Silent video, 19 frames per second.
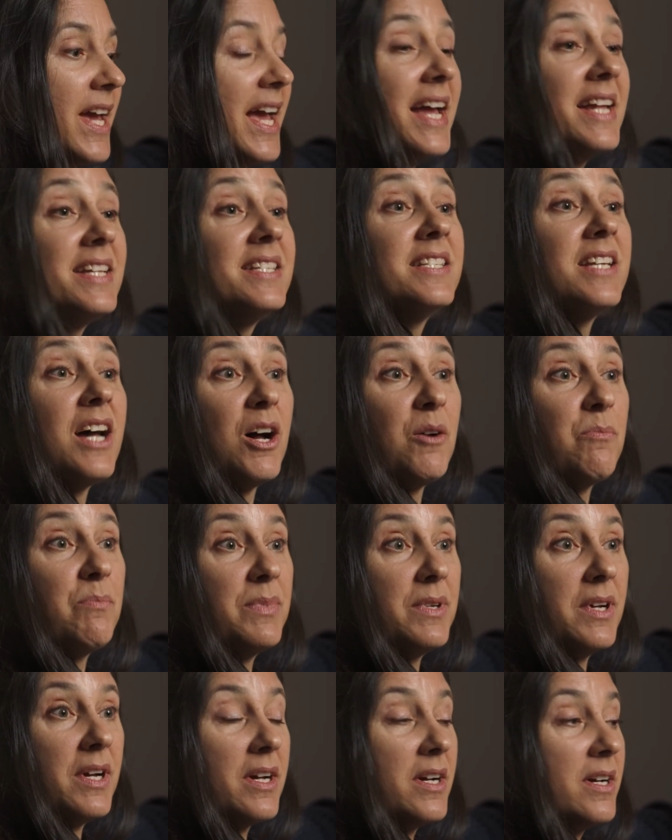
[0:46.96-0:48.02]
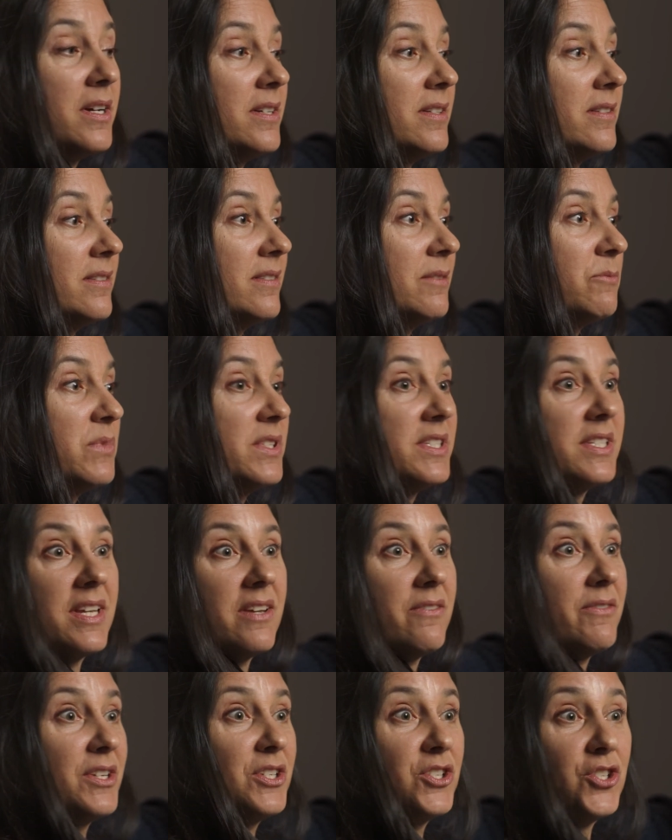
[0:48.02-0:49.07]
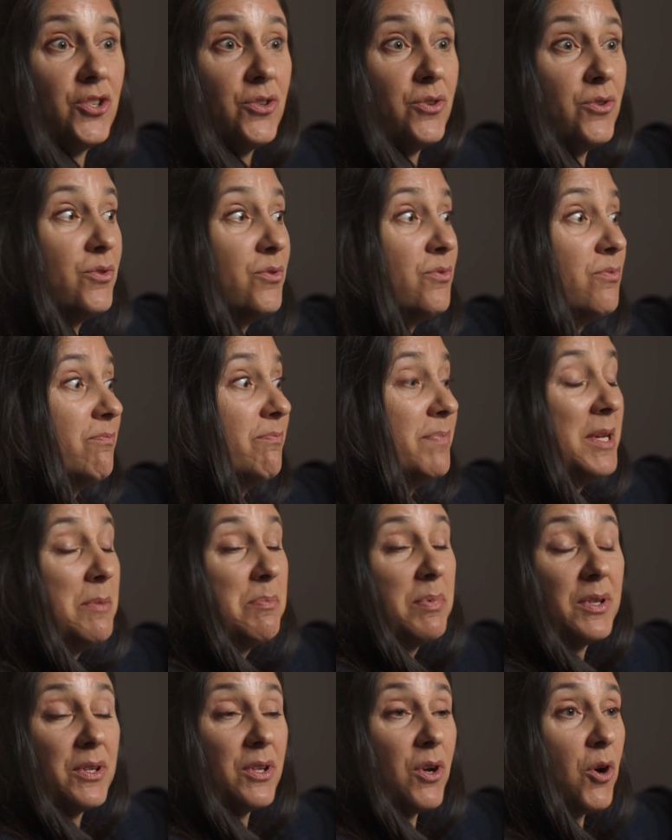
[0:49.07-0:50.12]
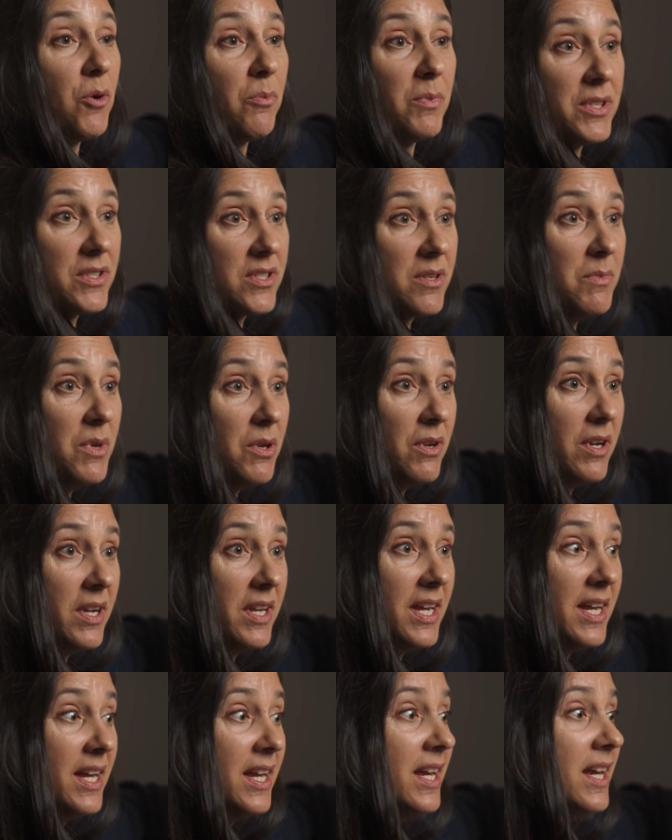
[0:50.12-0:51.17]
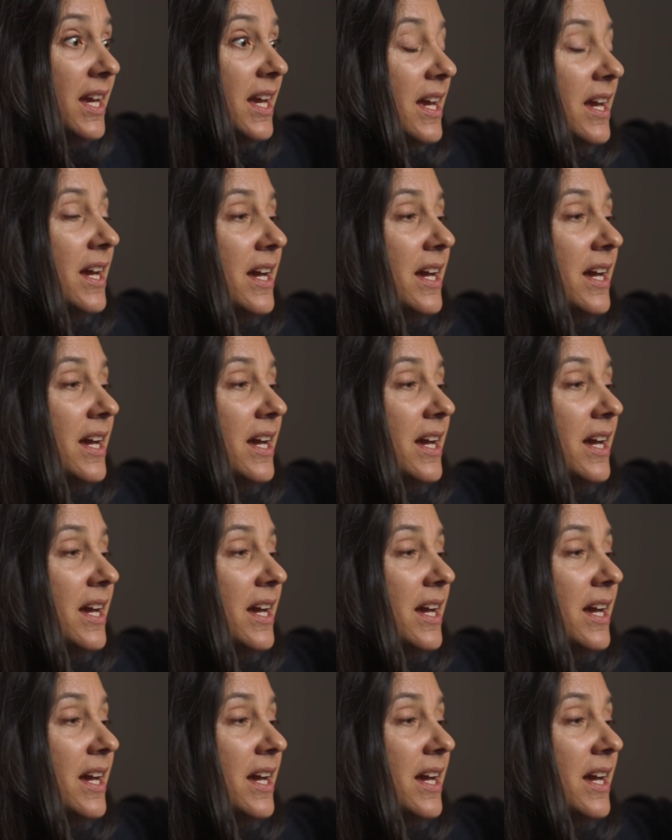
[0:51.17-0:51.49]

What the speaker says: Heads up was given to people in the homeless community.